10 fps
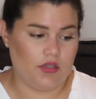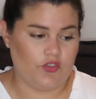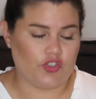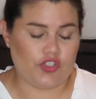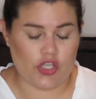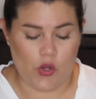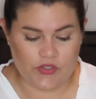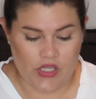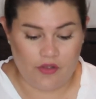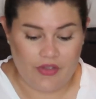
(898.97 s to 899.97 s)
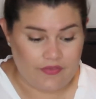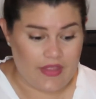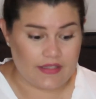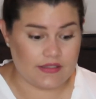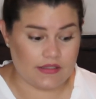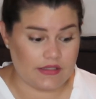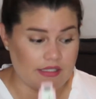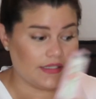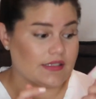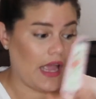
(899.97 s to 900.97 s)
they're so soft, and that's
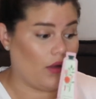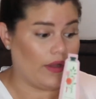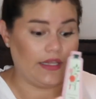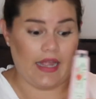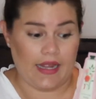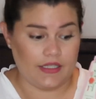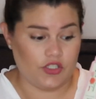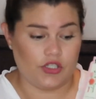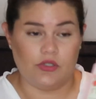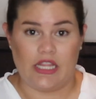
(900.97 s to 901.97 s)
this is how I got into